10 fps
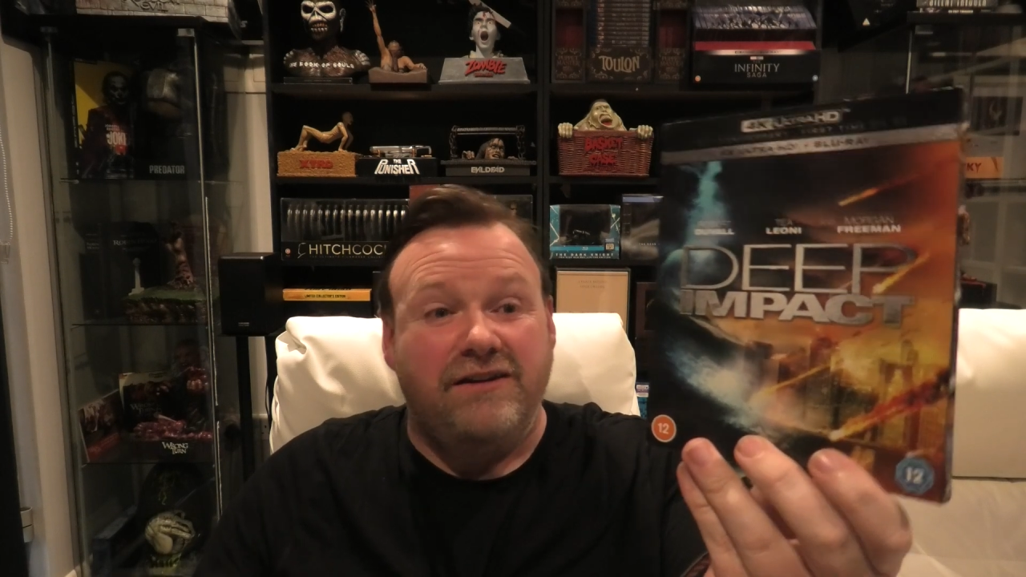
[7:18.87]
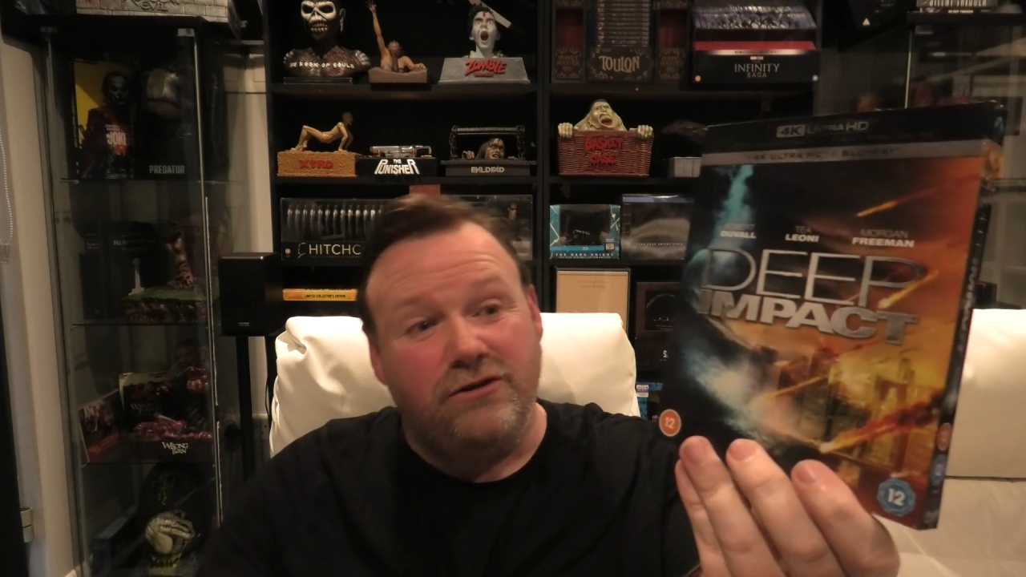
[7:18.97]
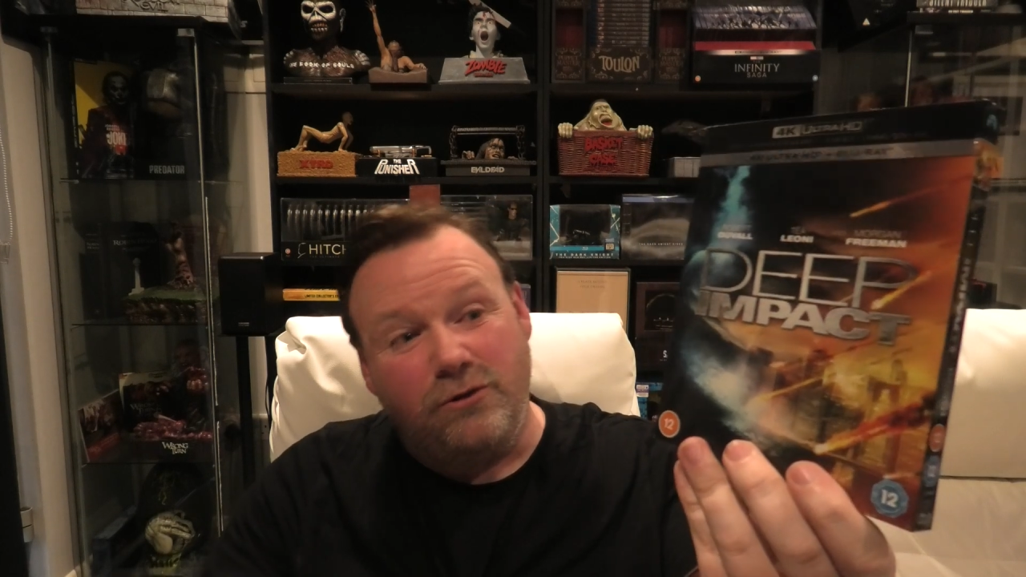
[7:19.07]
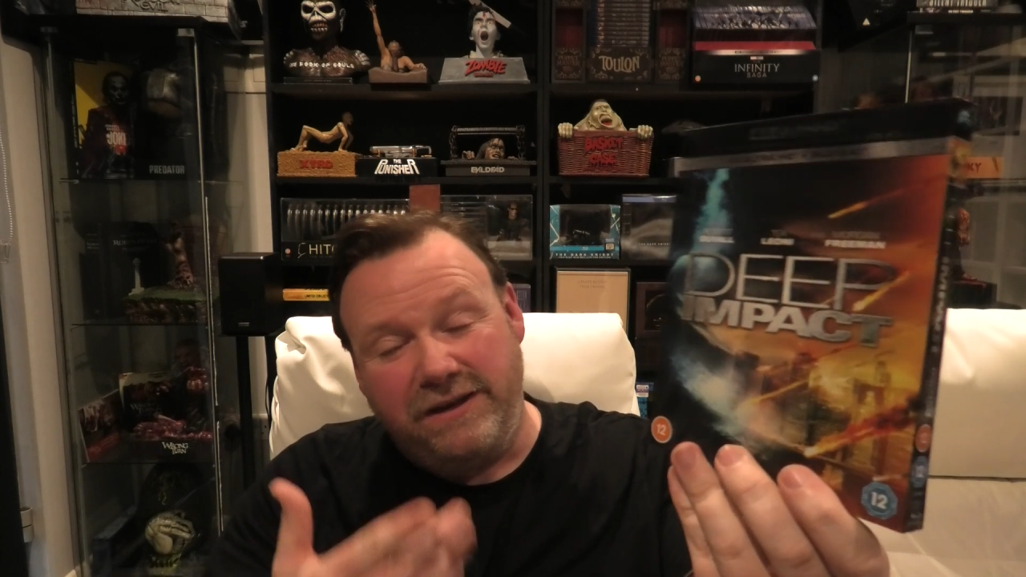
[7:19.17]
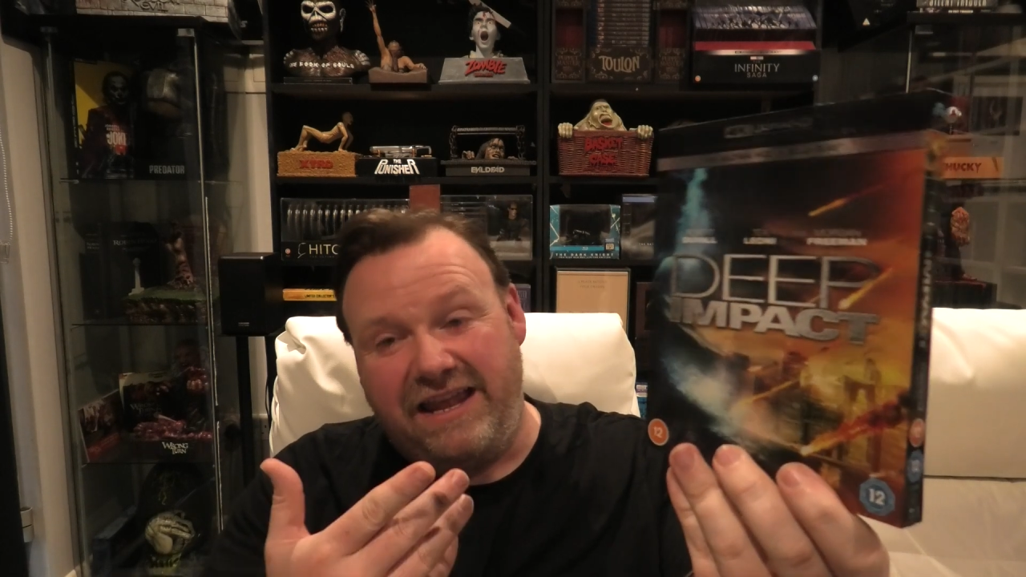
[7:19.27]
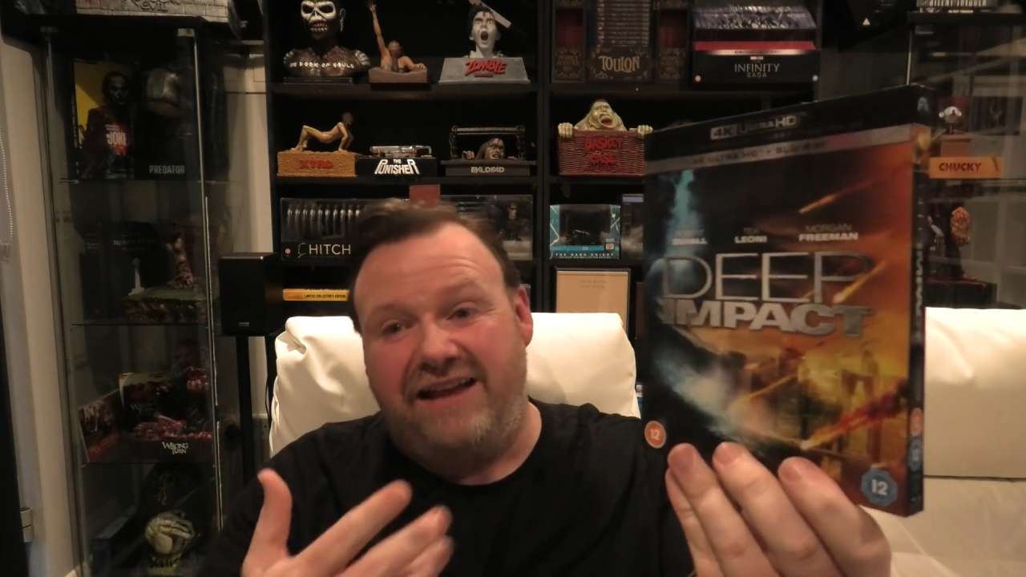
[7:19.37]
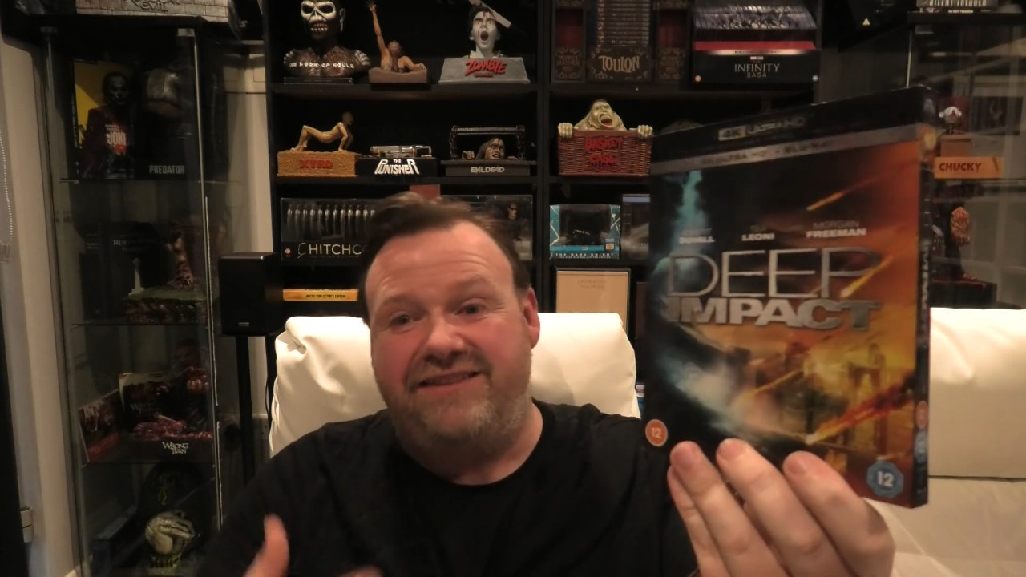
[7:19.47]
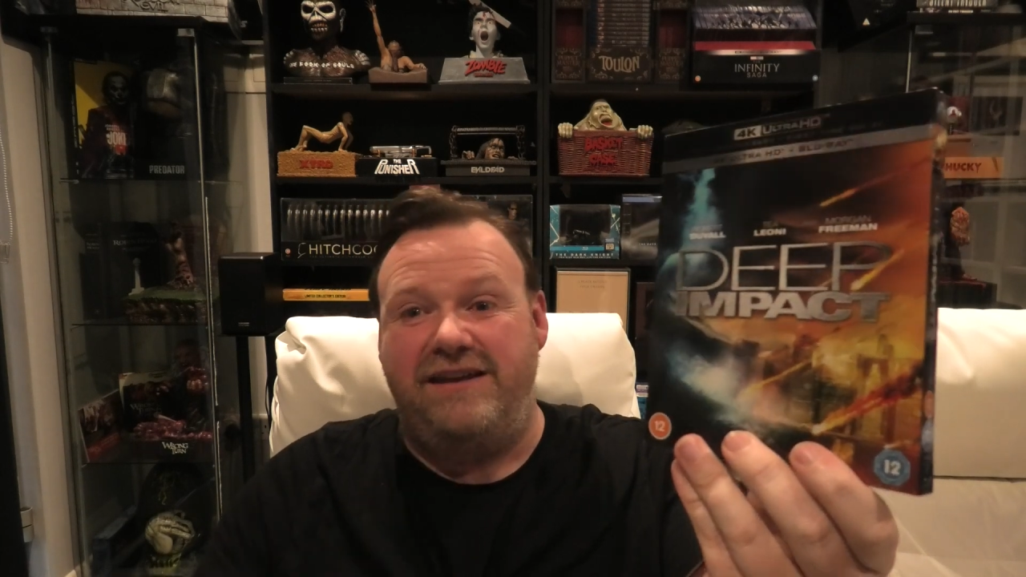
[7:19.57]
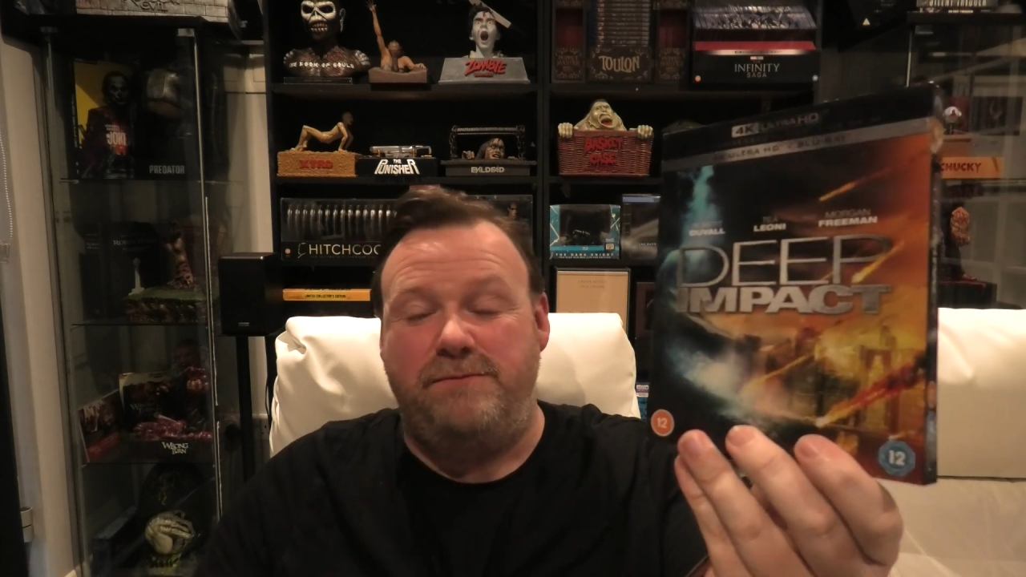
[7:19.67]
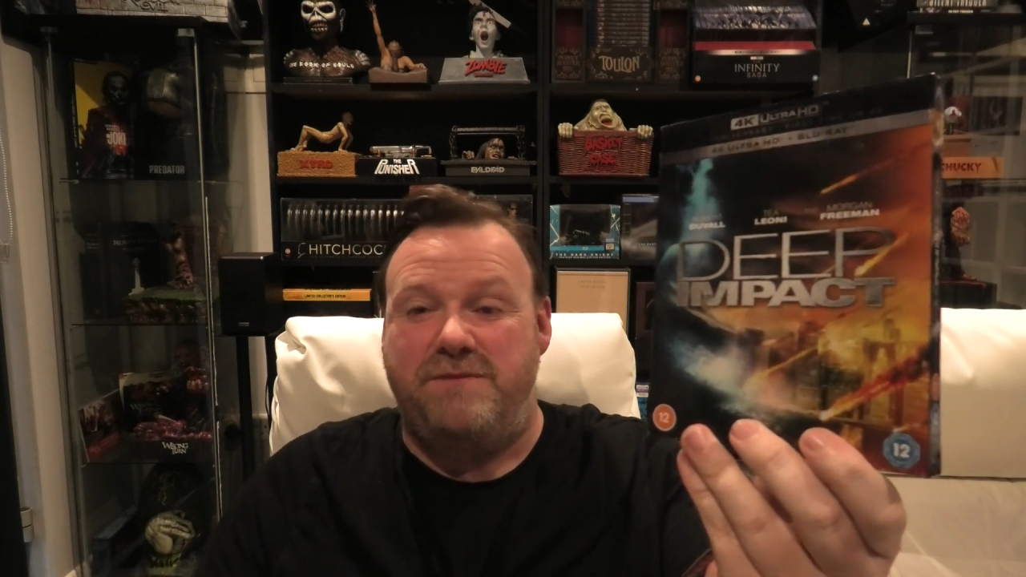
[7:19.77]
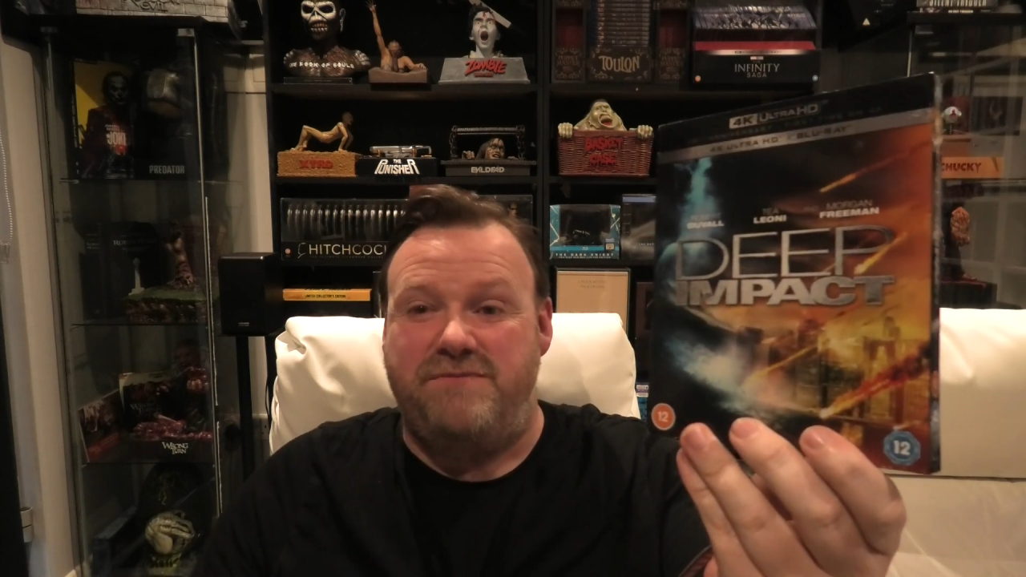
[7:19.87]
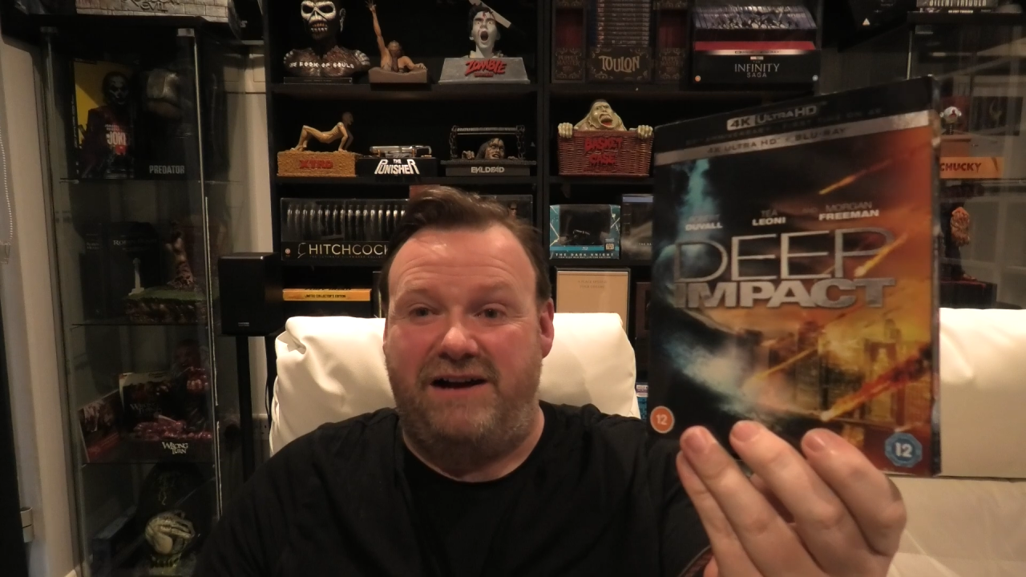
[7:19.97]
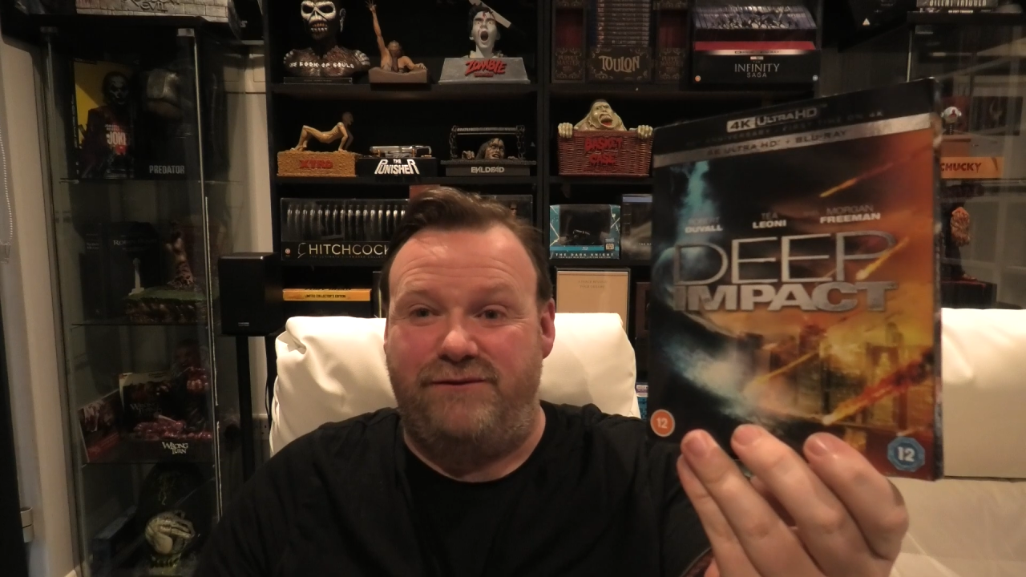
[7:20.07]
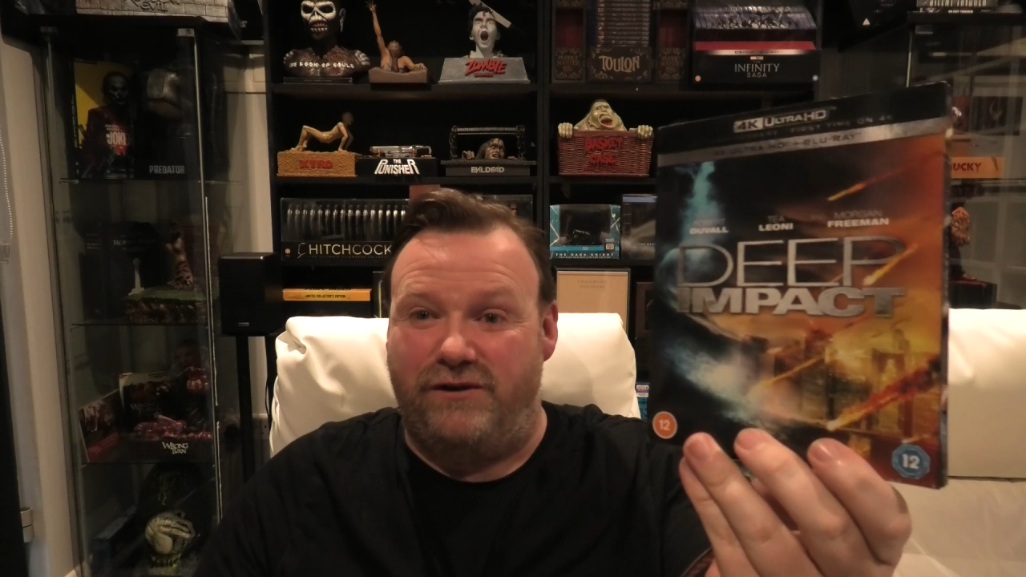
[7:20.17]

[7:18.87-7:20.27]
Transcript: You know, when you had Deep Impact